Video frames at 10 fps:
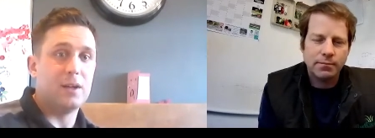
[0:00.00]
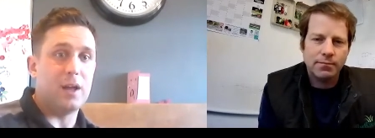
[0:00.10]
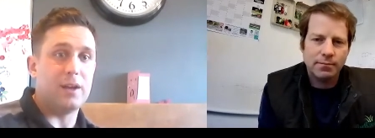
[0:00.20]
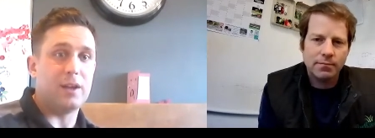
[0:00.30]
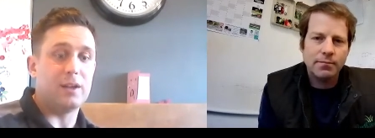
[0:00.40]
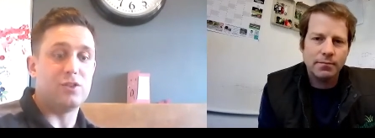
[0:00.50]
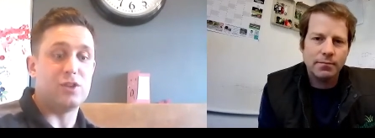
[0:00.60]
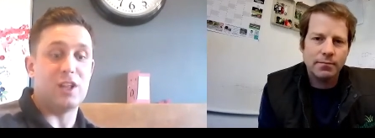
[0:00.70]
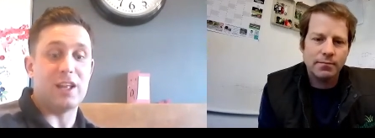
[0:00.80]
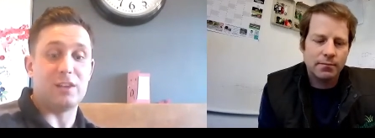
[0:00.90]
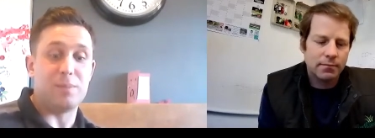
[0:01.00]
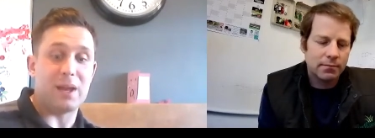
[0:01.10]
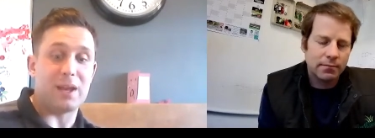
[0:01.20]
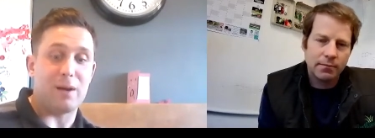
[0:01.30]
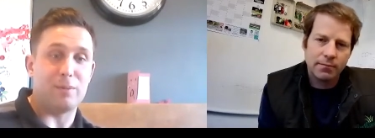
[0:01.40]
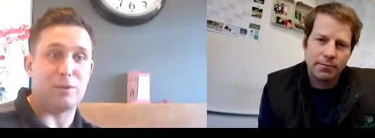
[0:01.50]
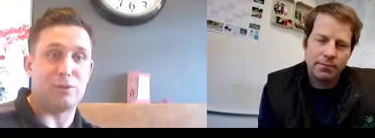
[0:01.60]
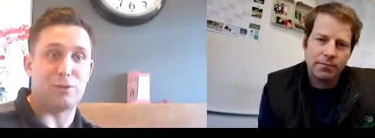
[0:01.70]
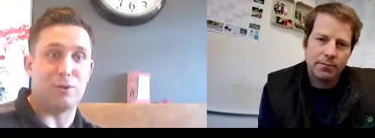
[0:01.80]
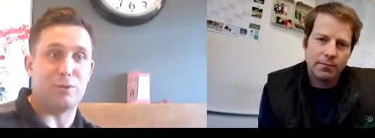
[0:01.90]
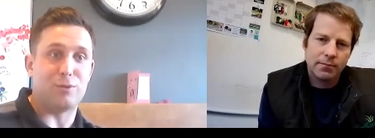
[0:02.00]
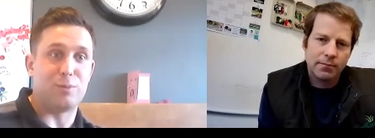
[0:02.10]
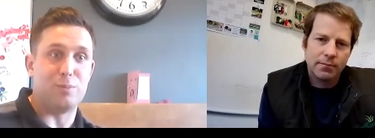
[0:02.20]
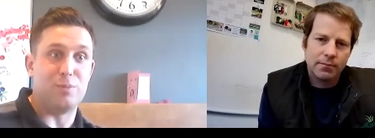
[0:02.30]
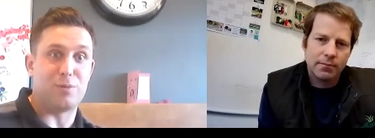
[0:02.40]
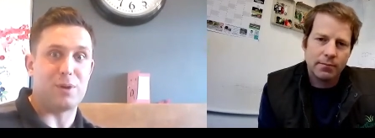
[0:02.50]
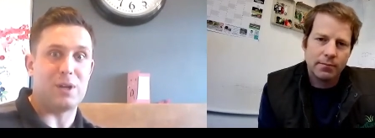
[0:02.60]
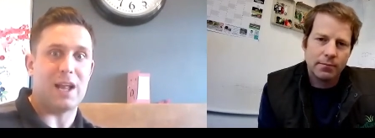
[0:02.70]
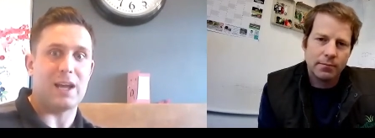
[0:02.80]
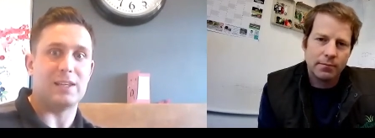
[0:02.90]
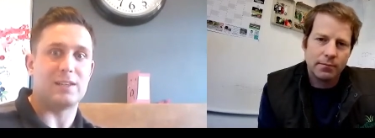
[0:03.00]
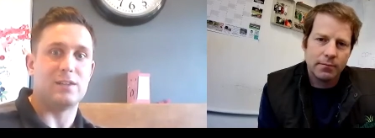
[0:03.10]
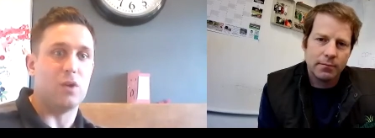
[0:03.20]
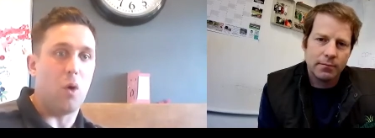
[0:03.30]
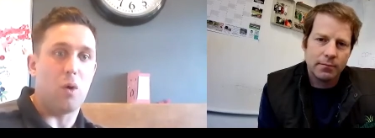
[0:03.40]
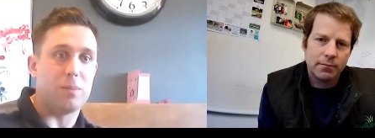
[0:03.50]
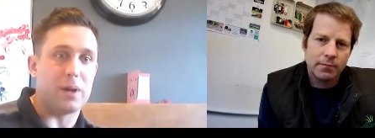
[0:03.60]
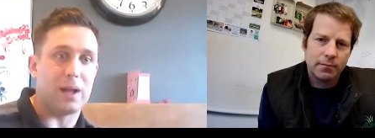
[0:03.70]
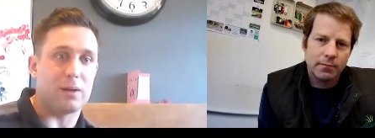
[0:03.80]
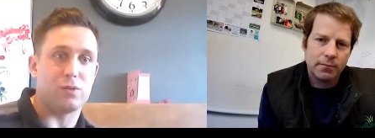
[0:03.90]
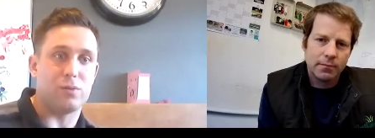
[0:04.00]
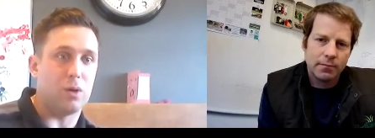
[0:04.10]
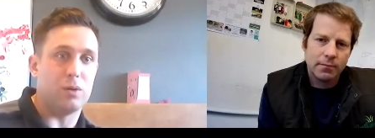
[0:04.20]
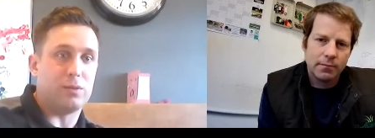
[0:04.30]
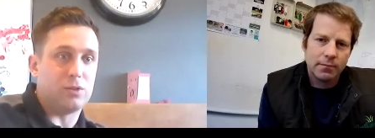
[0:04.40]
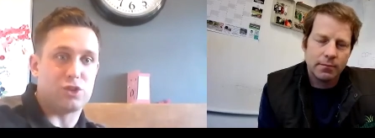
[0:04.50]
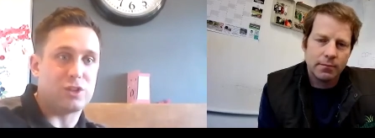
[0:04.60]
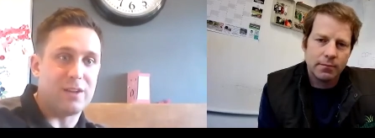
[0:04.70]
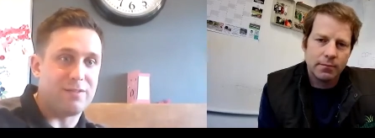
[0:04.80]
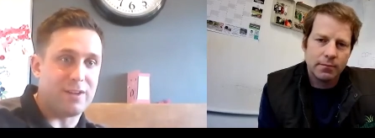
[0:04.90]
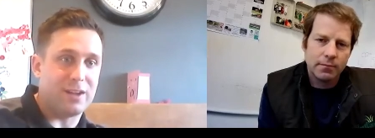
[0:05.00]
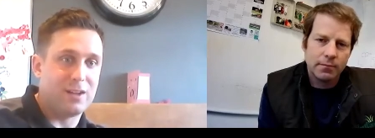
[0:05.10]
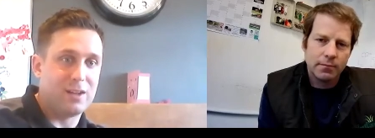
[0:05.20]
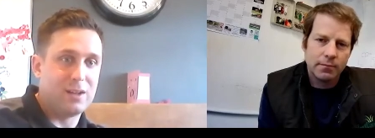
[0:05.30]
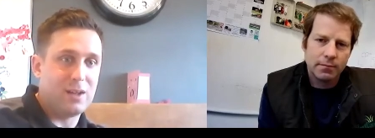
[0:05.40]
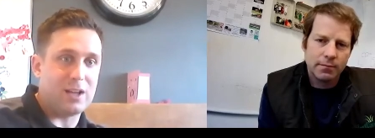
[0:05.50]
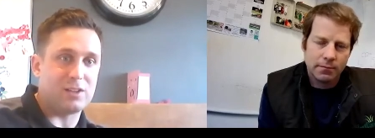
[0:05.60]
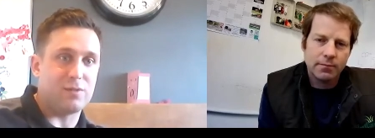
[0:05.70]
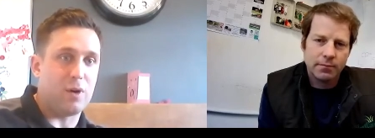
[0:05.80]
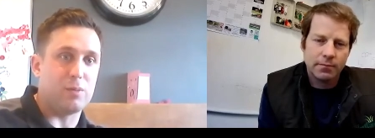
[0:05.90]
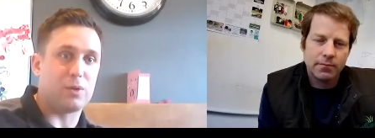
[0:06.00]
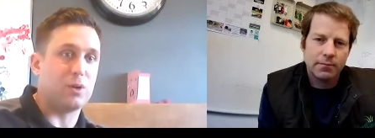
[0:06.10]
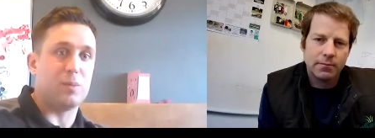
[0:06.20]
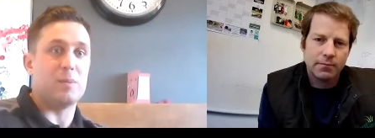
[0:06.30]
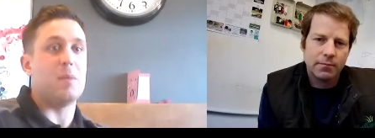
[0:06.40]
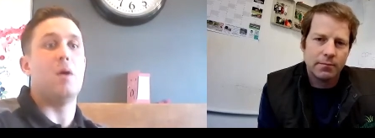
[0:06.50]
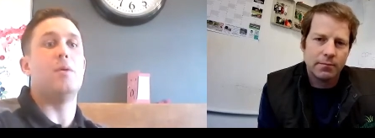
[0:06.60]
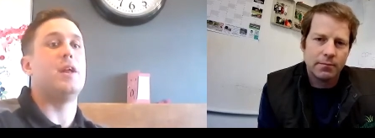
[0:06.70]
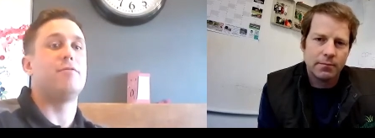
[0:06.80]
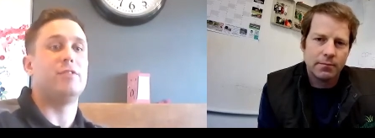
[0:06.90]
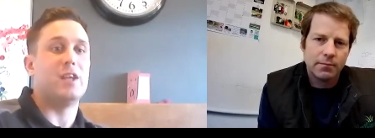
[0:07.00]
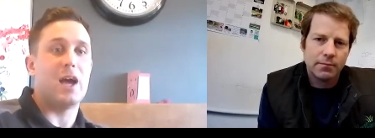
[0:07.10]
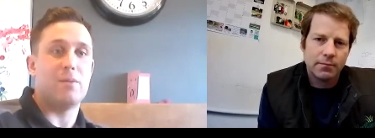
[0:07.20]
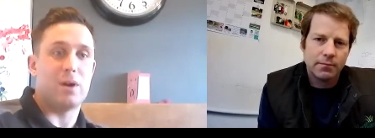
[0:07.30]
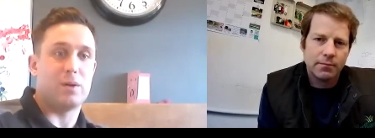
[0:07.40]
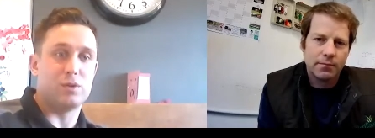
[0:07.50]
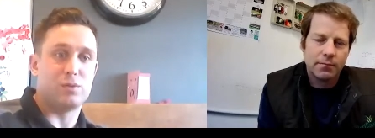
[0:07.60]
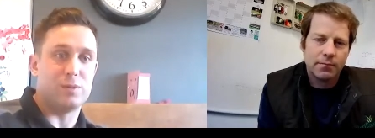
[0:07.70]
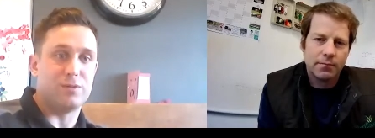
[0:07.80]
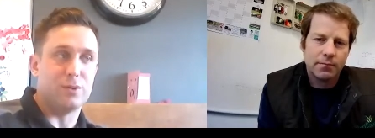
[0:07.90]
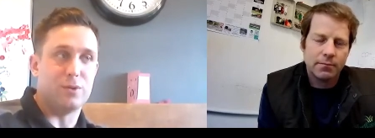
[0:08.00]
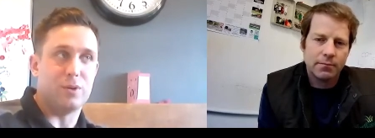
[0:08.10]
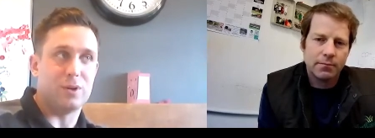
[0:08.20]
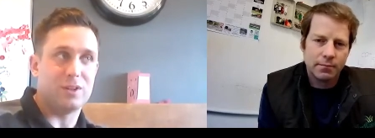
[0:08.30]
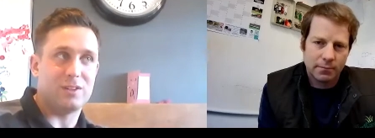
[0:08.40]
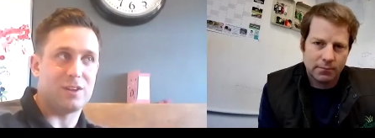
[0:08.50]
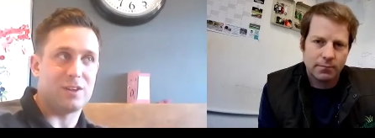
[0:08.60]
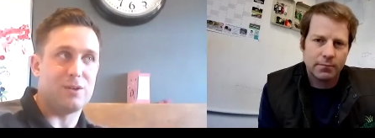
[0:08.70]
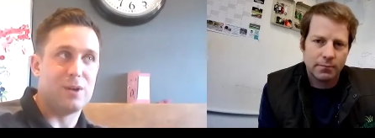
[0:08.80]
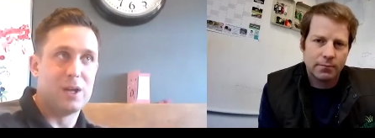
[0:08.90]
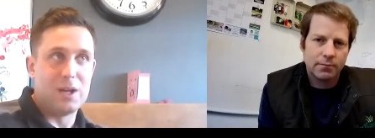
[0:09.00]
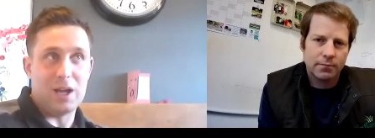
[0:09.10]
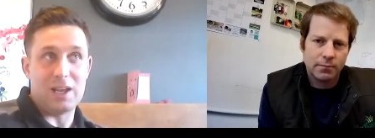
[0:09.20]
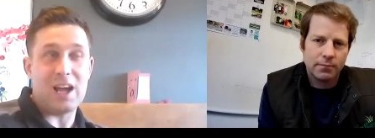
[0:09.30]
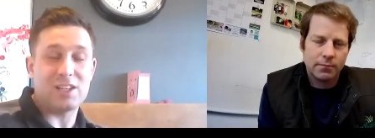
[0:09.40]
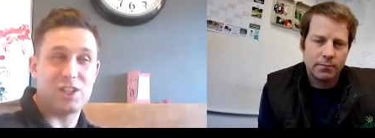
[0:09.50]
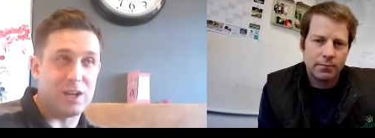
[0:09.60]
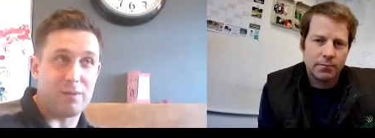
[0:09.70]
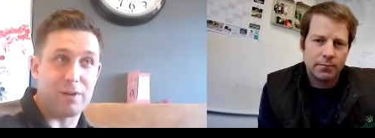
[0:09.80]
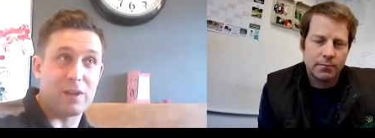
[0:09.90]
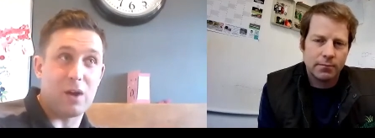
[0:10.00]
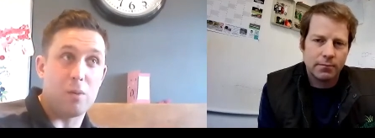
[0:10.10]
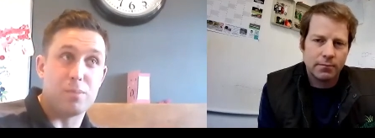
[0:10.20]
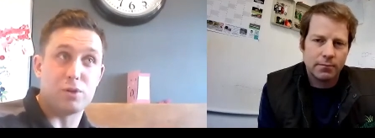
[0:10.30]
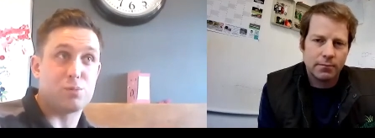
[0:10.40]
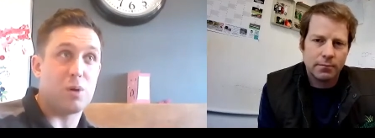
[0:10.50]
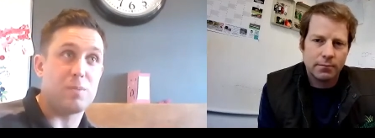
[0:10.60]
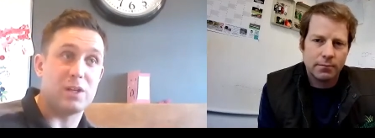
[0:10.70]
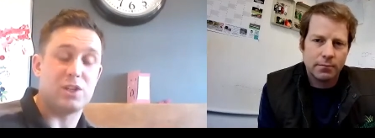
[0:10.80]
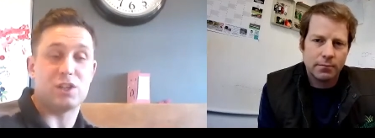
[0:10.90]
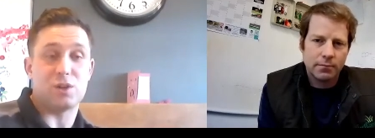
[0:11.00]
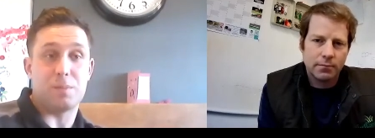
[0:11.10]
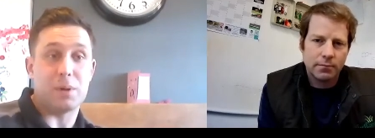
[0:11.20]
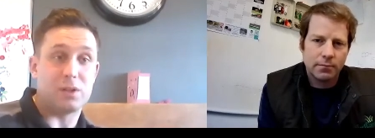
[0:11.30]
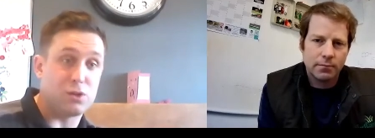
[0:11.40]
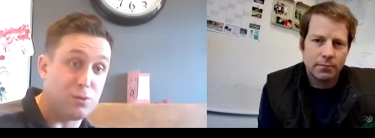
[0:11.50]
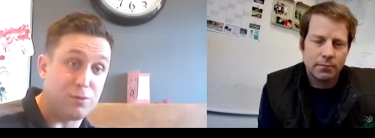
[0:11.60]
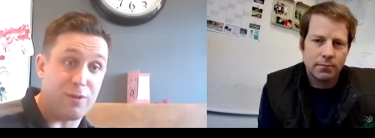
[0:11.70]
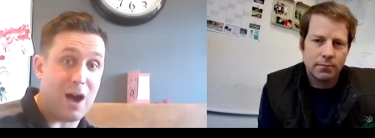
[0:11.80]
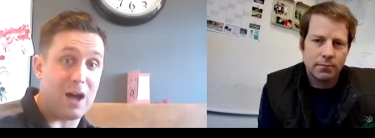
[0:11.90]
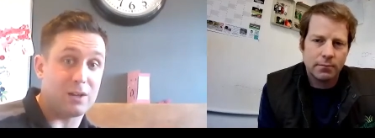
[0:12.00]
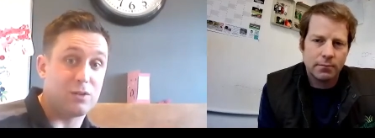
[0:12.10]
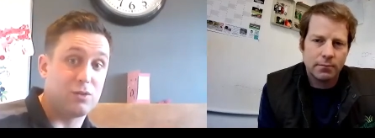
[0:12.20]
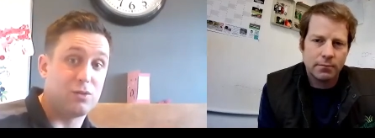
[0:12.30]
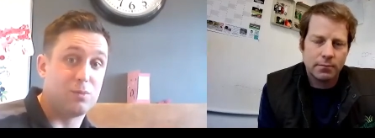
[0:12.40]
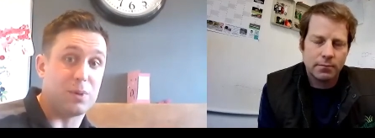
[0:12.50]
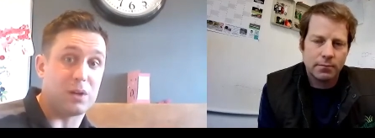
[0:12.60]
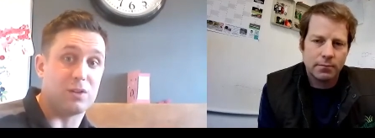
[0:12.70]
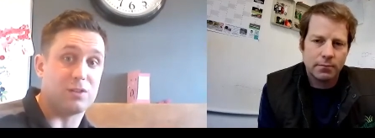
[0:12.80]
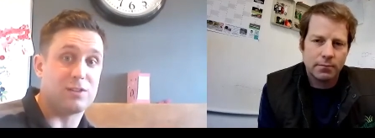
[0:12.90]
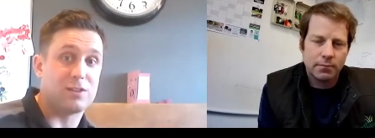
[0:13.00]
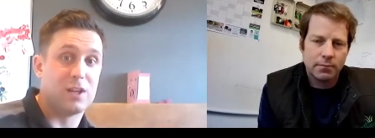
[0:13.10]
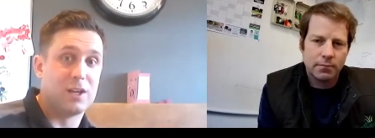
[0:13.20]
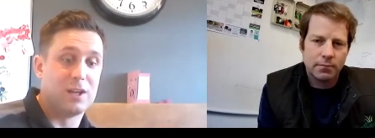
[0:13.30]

Speaker 1: and to then being able to sort of three days not being able to only just divot. If I could have been mowing every day where I was before. So and last year I think I pushed my pitches a bit too far because